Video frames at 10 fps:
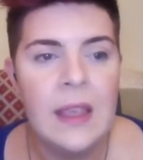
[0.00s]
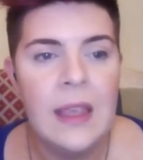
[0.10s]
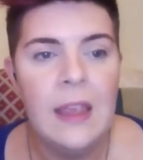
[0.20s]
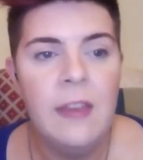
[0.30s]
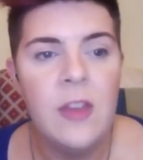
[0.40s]

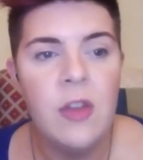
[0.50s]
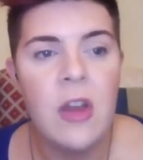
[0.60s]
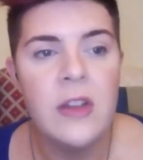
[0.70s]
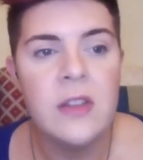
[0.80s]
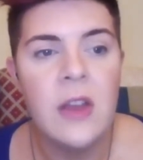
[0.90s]
If
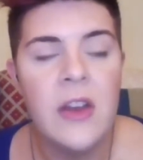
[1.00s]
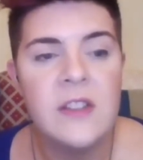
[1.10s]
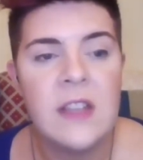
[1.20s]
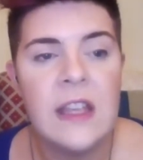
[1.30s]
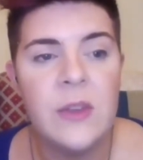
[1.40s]
you're
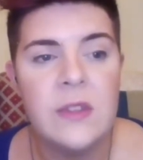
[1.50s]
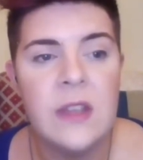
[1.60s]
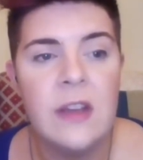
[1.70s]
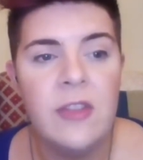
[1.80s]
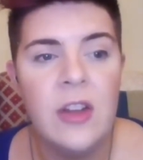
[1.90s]
asking
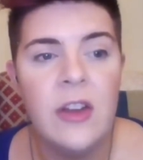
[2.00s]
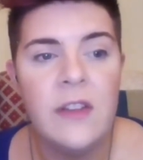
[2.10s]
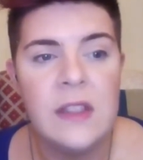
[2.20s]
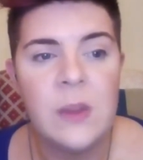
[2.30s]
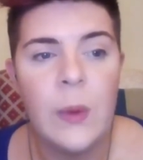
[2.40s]
yourself a lot
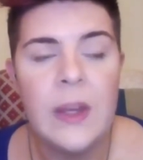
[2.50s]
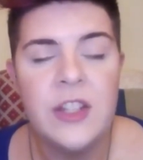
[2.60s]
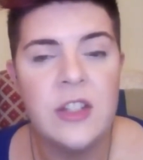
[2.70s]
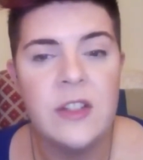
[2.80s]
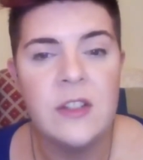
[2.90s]
of these
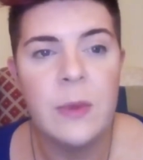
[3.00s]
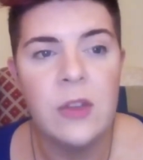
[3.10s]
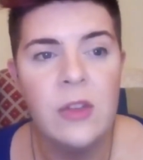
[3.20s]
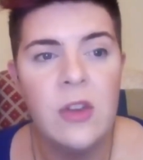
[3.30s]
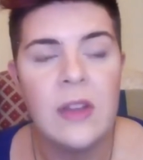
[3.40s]
questions, but
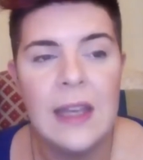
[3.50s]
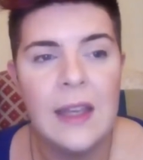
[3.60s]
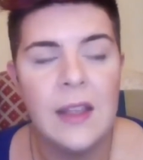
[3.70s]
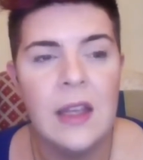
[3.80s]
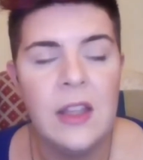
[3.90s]
you're not
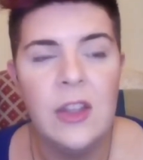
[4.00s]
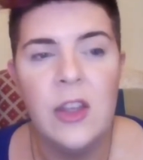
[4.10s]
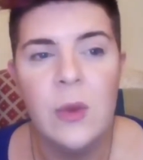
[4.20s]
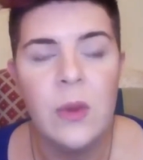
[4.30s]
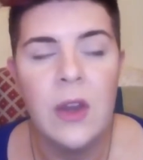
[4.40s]
getting any
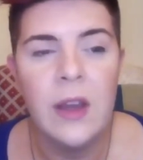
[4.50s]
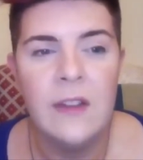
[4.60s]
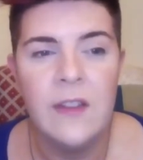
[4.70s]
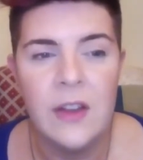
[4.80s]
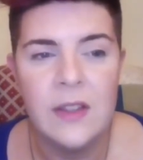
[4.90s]
new kind
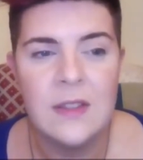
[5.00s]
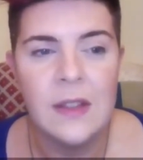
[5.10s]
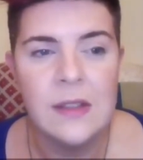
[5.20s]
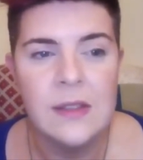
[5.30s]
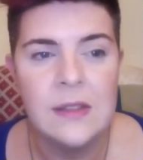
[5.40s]
of
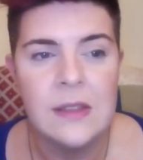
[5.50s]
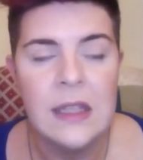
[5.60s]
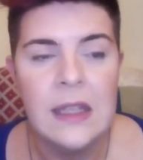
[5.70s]
answers,